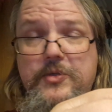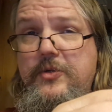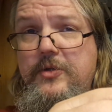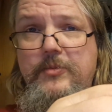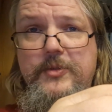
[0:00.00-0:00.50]
you
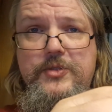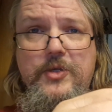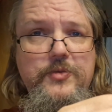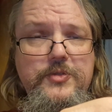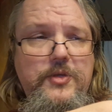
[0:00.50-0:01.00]
can always
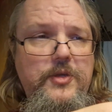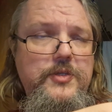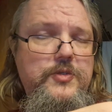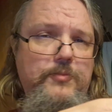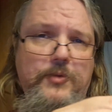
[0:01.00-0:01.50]
go into the
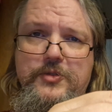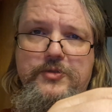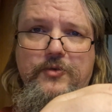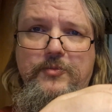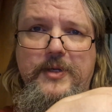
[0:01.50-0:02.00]
Disco Boys
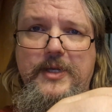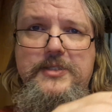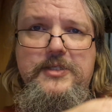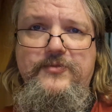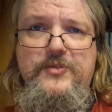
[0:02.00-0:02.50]
group and
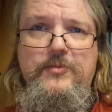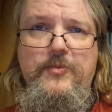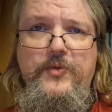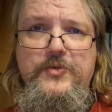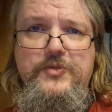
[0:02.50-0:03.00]
ask if
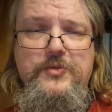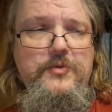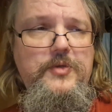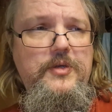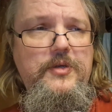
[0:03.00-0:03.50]
someone wants
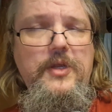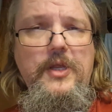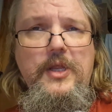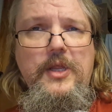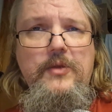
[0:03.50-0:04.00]

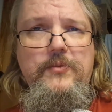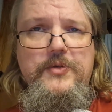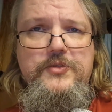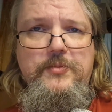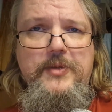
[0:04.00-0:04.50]

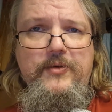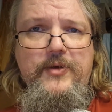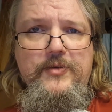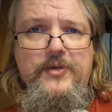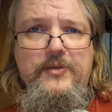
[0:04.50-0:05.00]
to play
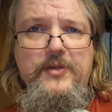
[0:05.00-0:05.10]
around.